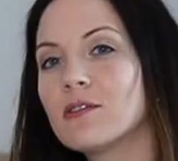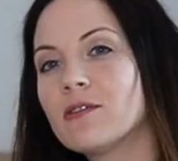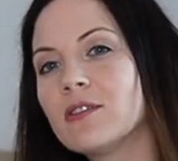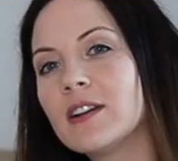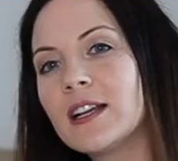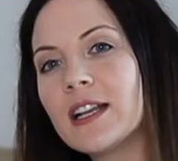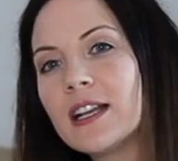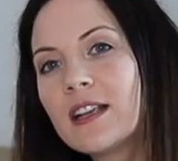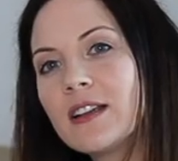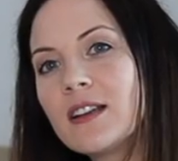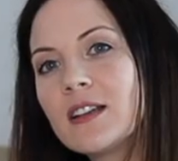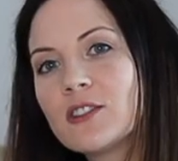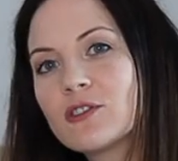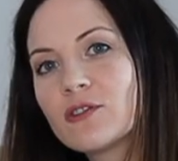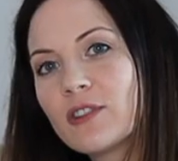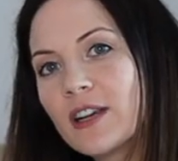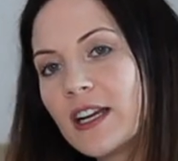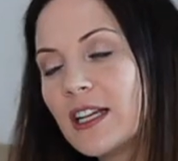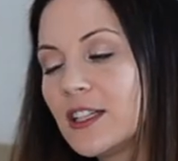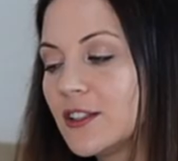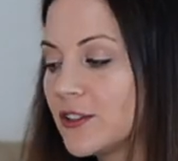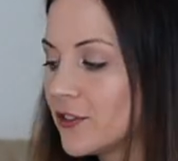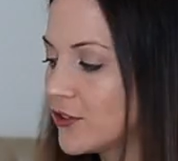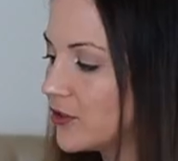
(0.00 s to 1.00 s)
really
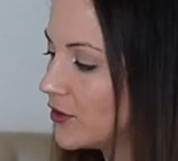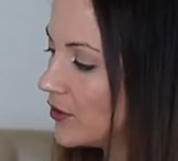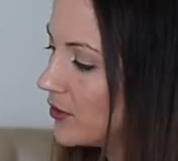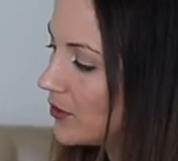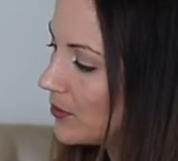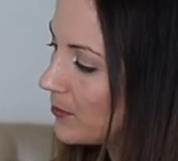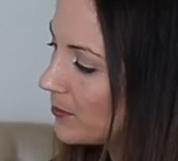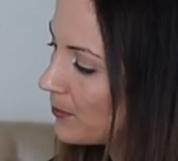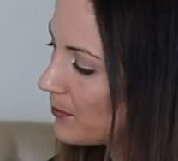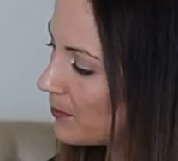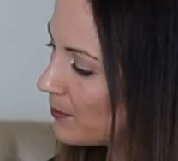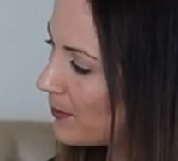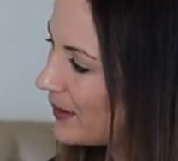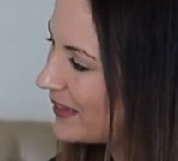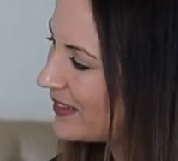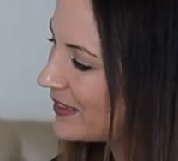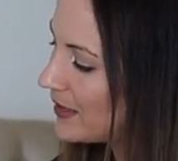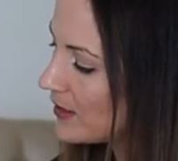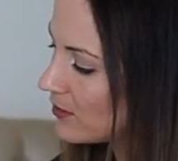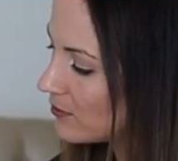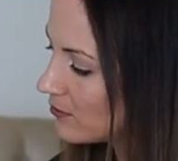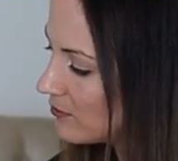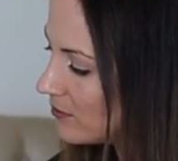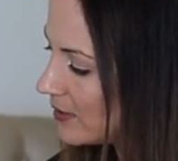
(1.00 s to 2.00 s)
great, but
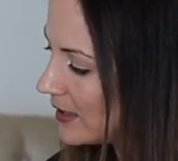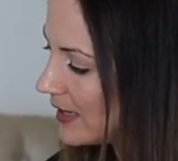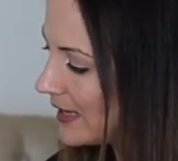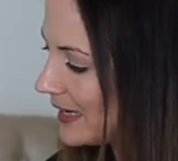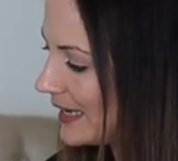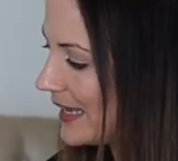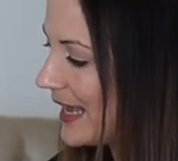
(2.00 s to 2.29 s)
they are really